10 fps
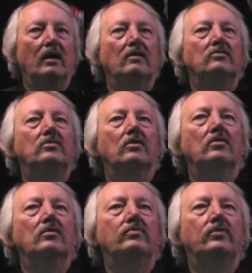
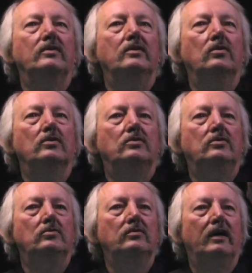So in order to
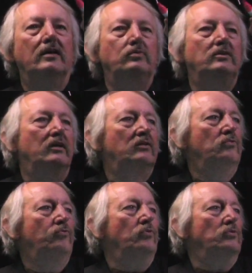do that, we take the
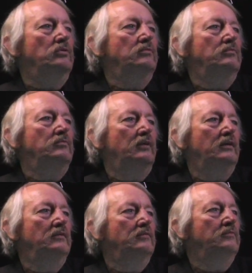root,
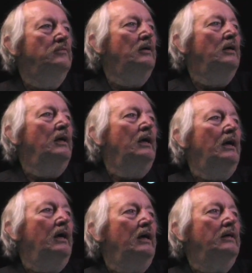right?
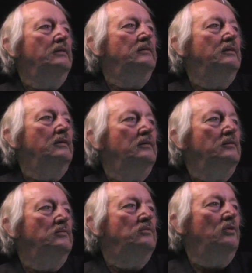And
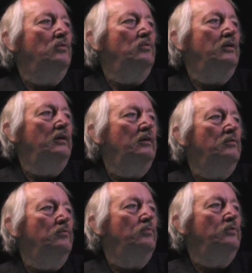so
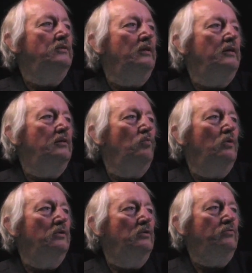here we take
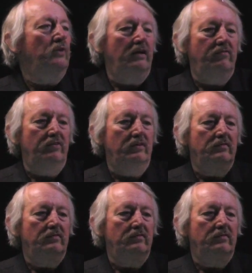1 over alpha.